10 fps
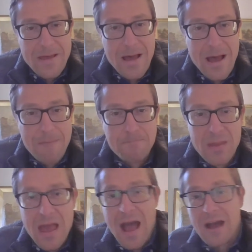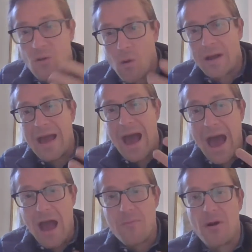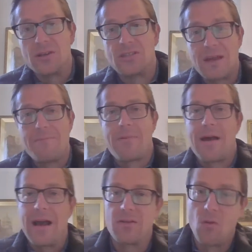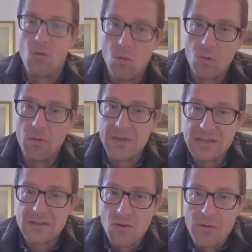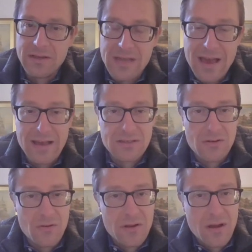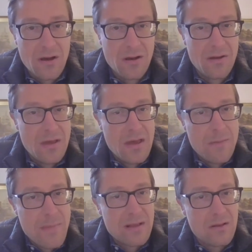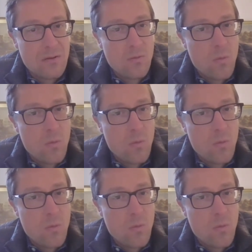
and quite how much impact all this noise has on our mental